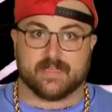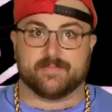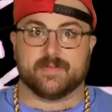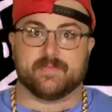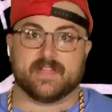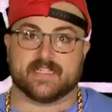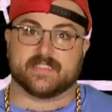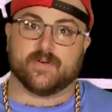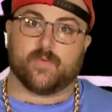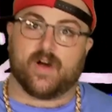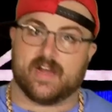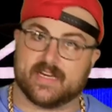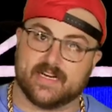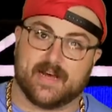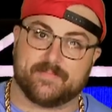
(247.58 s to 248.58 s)
Some people like to
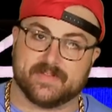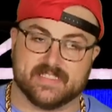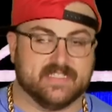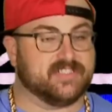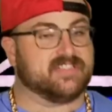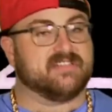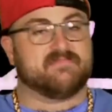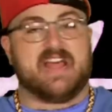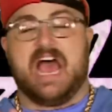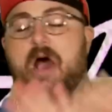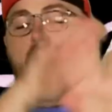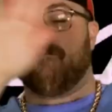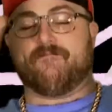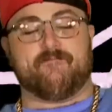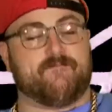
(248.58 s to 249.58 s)
walk in opposition.
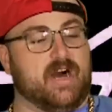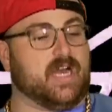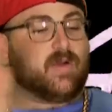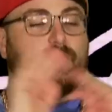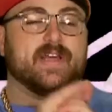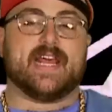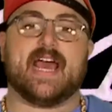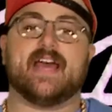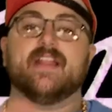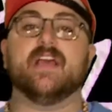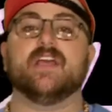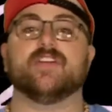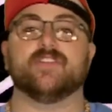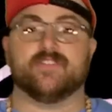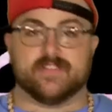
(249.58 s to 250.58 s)
I don't fuck with that.
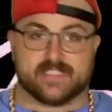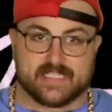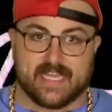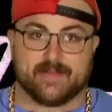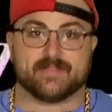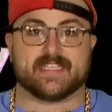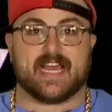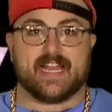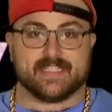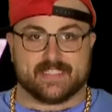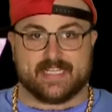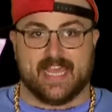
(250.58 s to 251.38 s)
You do the same side,